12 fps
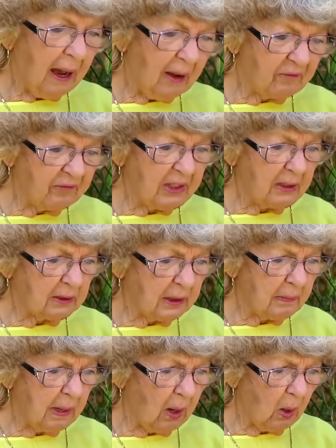I felt
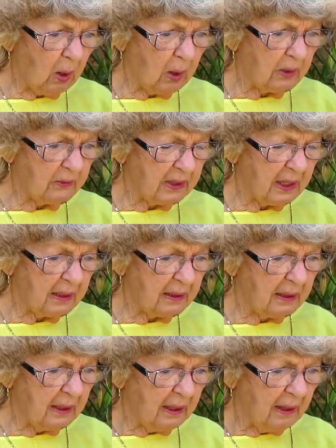in my heart that
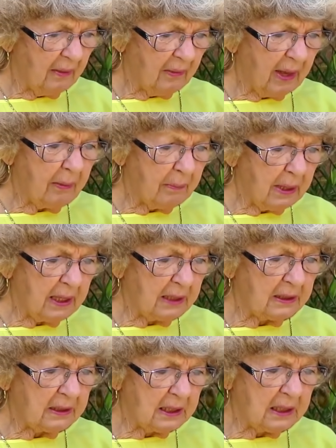that
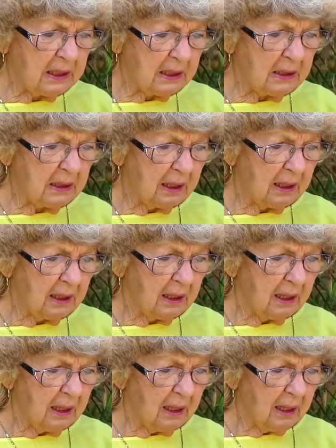man needed
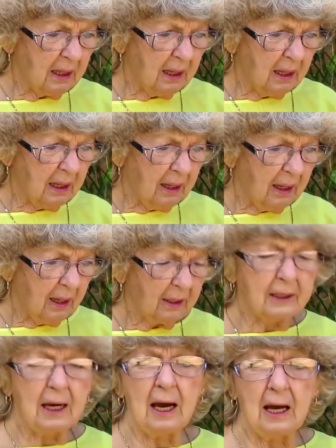a
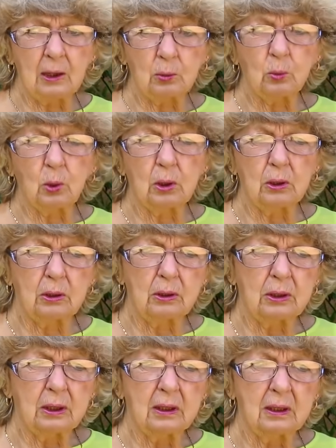kind
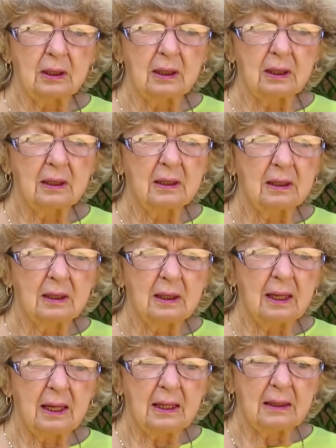word
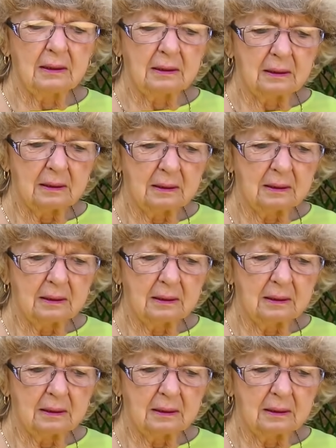and